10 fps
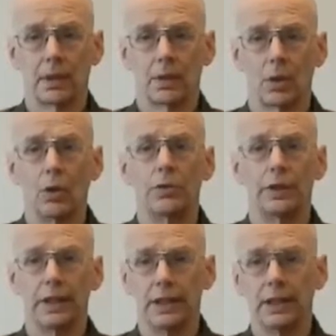
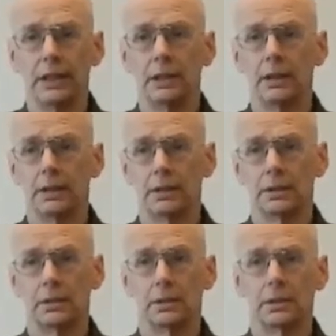overeating.
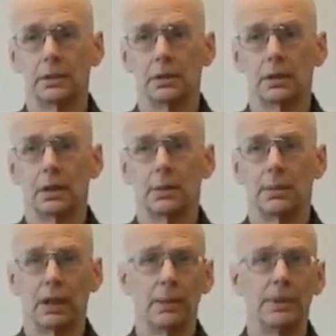
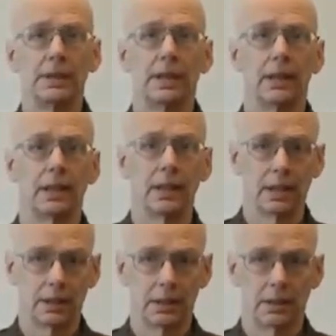But let me say
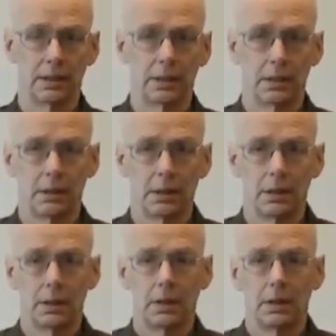again,
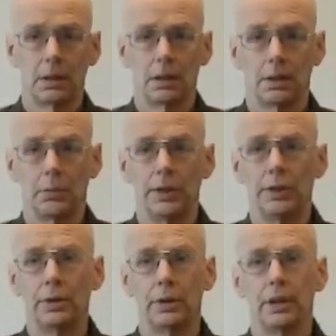when
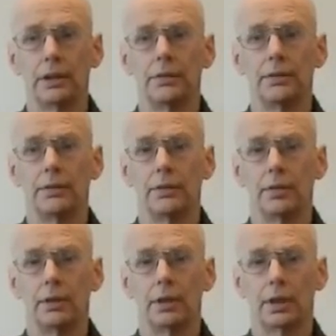you're in an
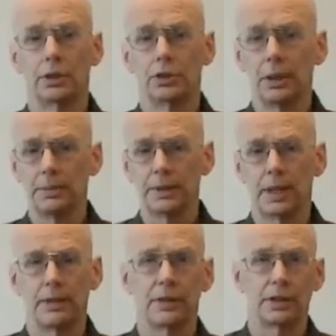extreme
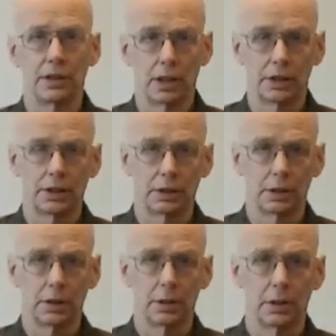state of
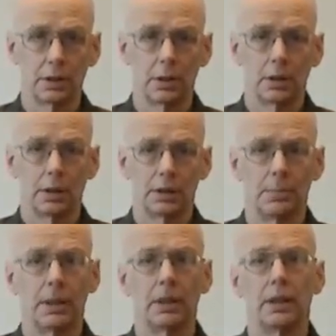exhaustion, it's
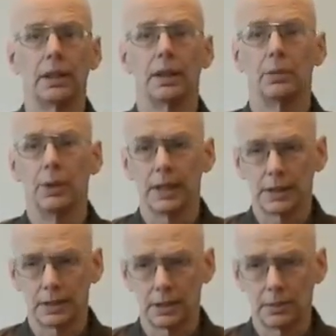better to get
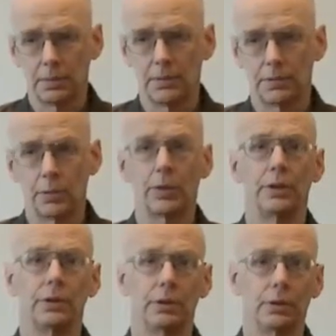rested before
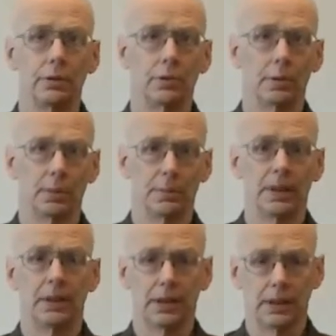you do formal
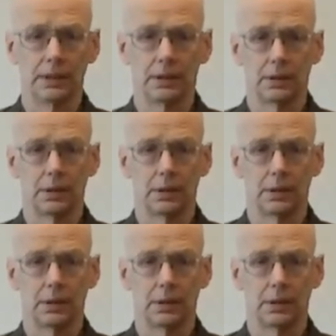meditation.